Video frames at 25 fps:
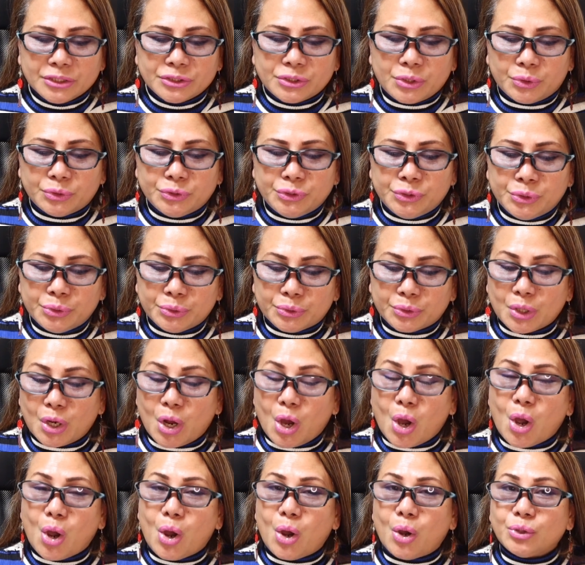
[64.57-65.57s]
So, new
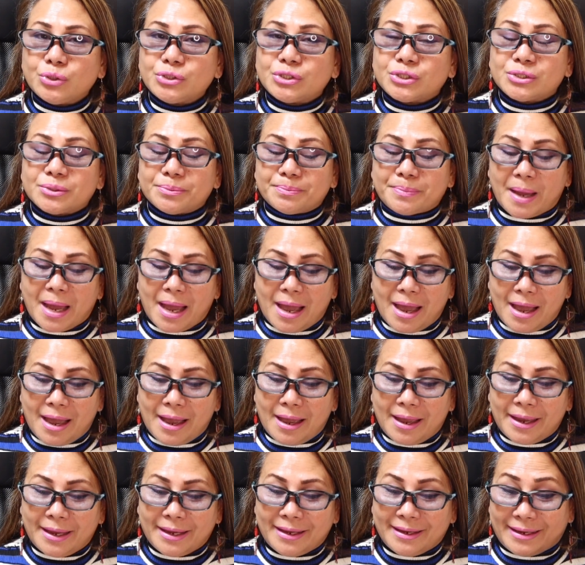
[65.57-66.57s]
clothes to
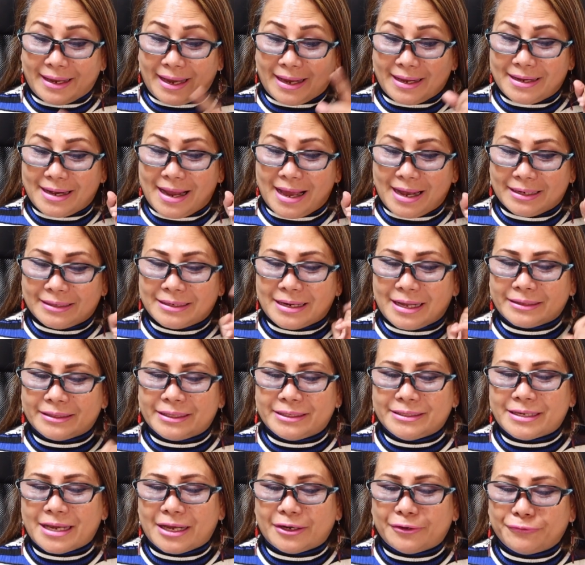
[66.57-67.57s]
buy, kailangan
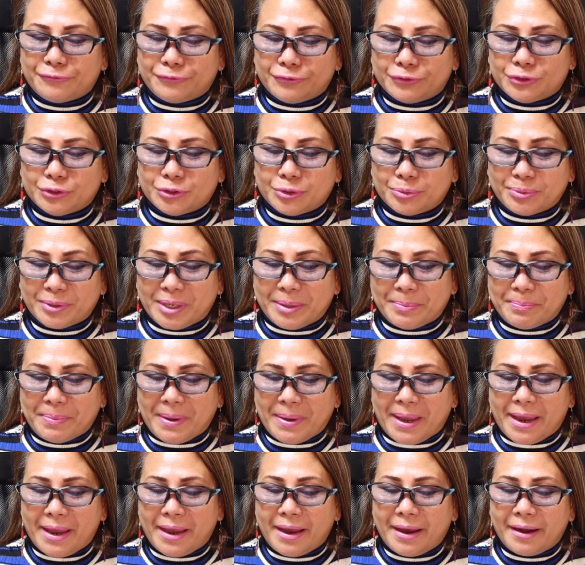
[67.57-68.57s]
natin yan, food to
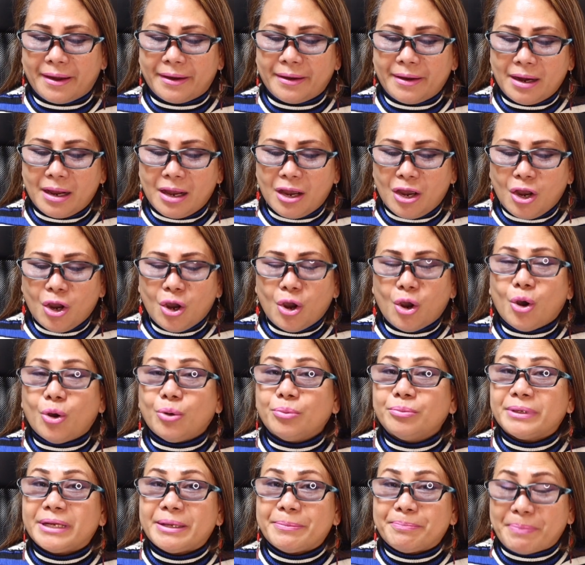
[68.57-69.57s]
prepare,
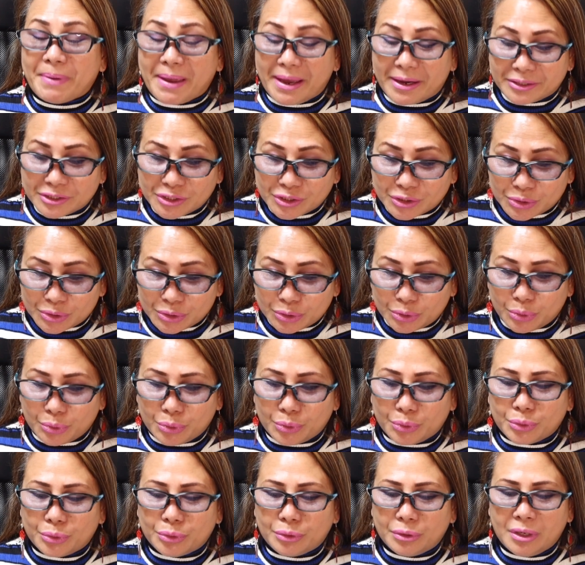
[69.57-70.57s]
home repairs to
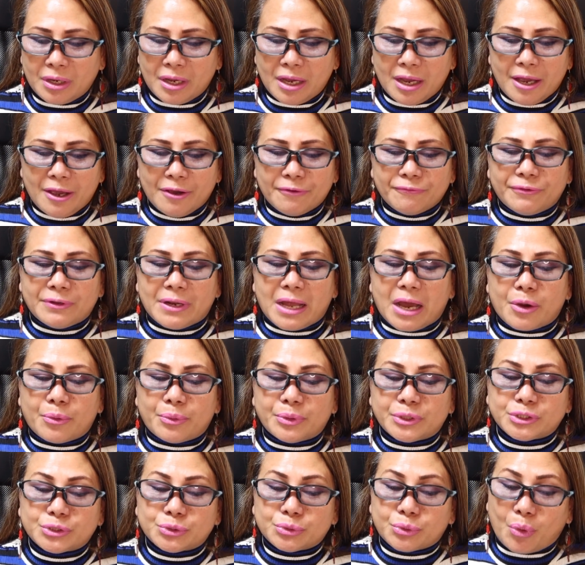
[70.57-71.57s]
do,
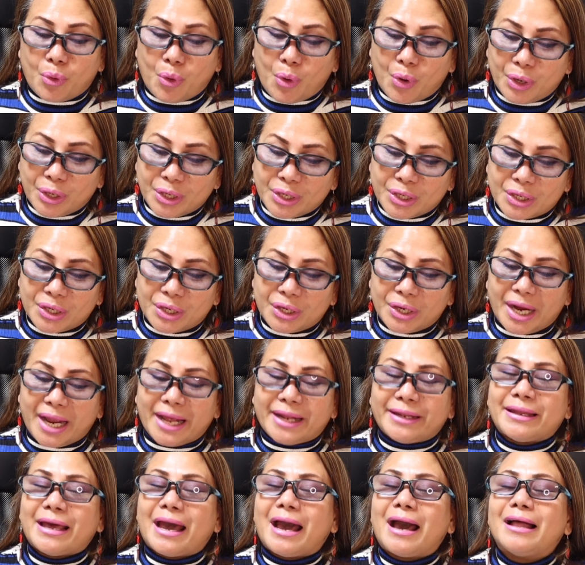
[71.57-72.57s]
flowers to order,
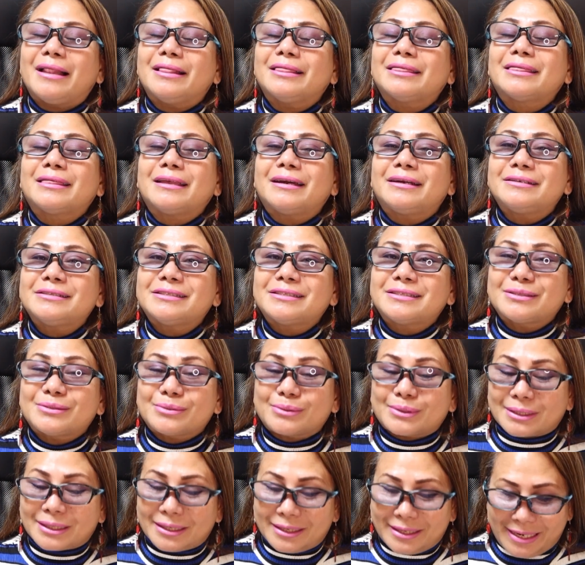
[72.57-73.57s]
and altars
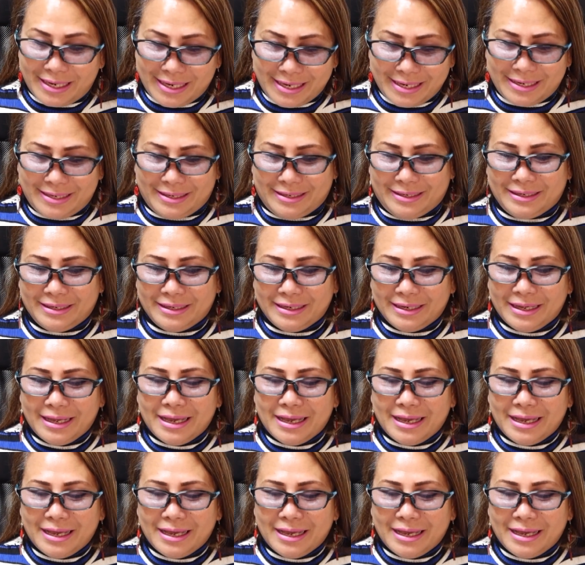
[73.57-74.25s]
to clean.